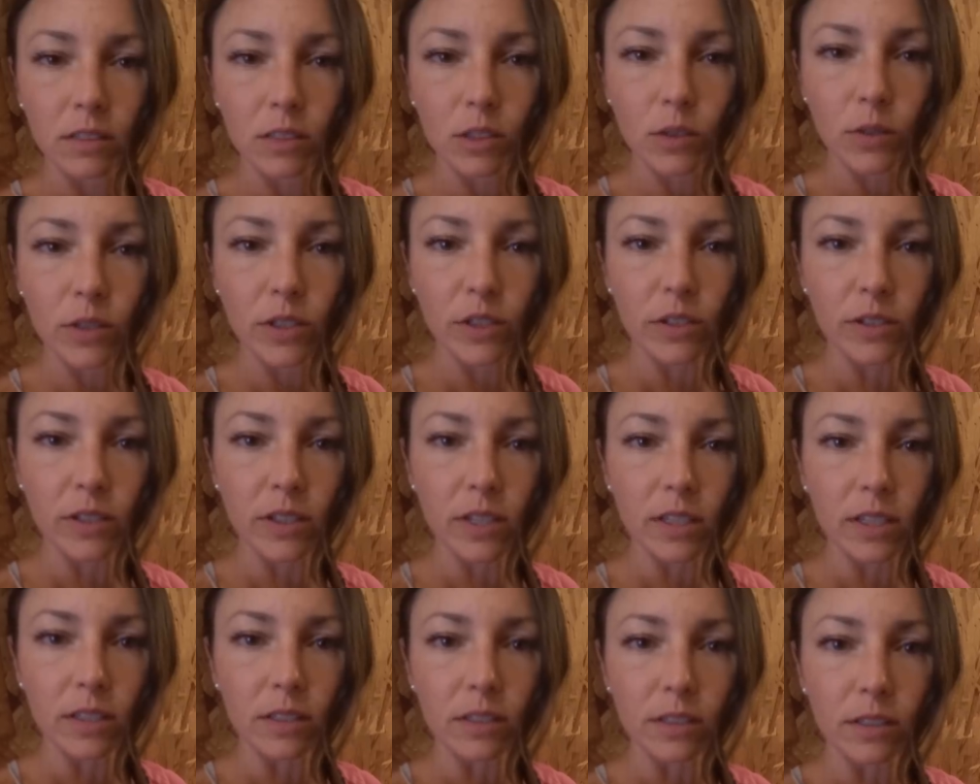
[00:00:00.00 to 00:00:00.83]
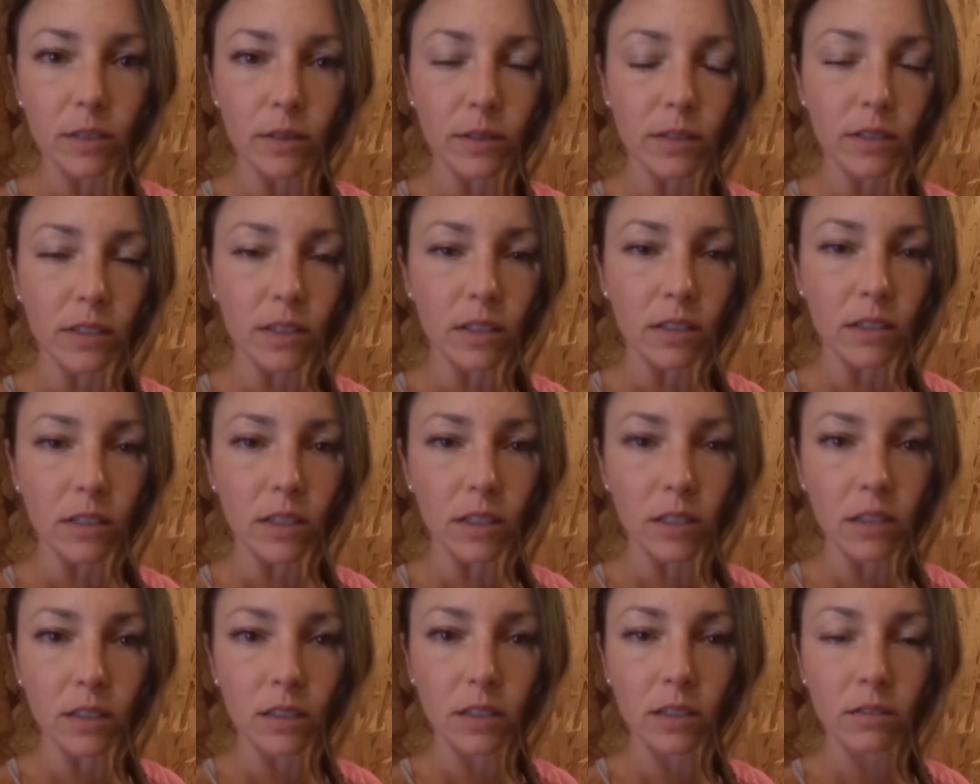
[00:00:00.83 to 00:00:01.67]
storage unit days are so
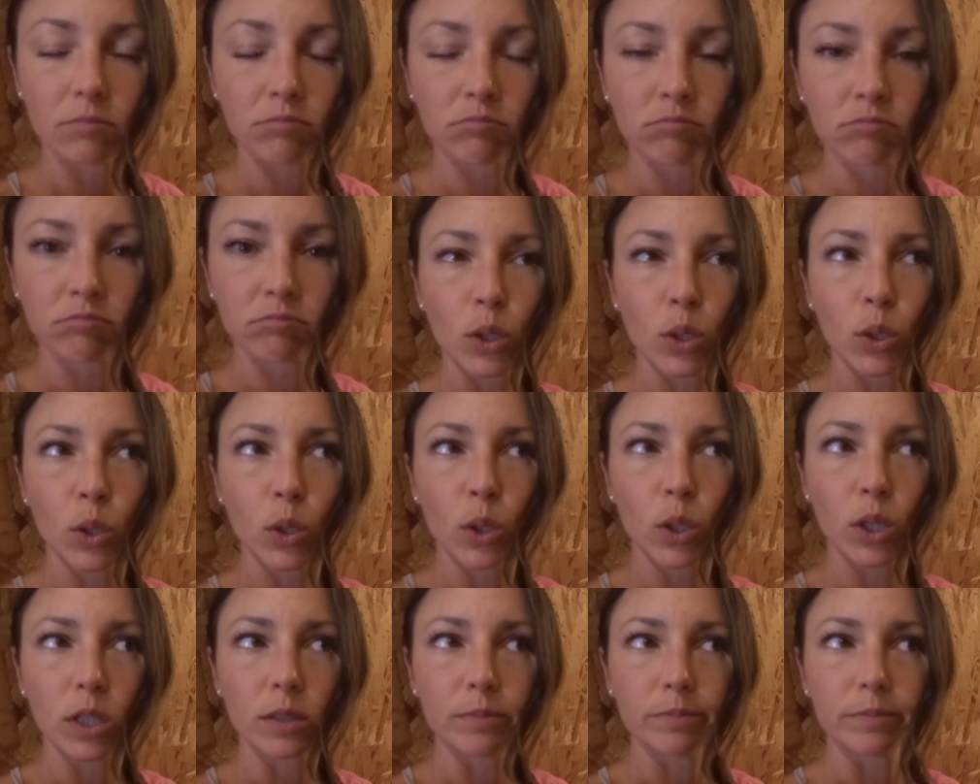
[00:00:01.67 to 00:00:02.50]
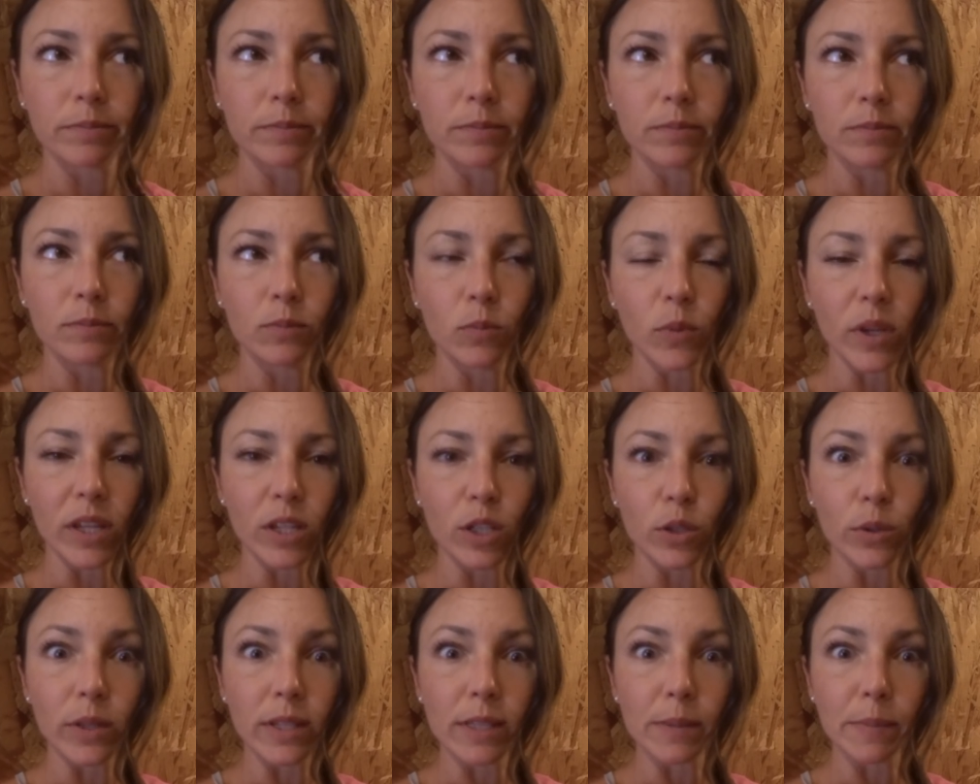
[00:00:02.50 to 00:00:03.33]
exhausting. Whew. We can
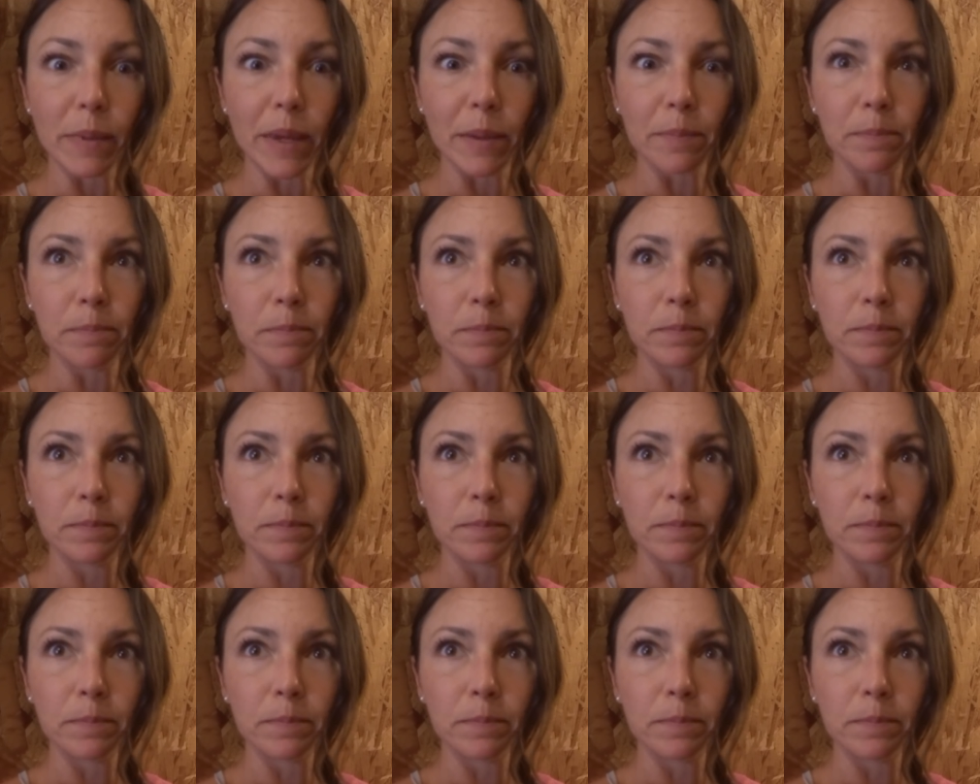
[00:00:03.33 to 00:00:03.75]
do this, babe.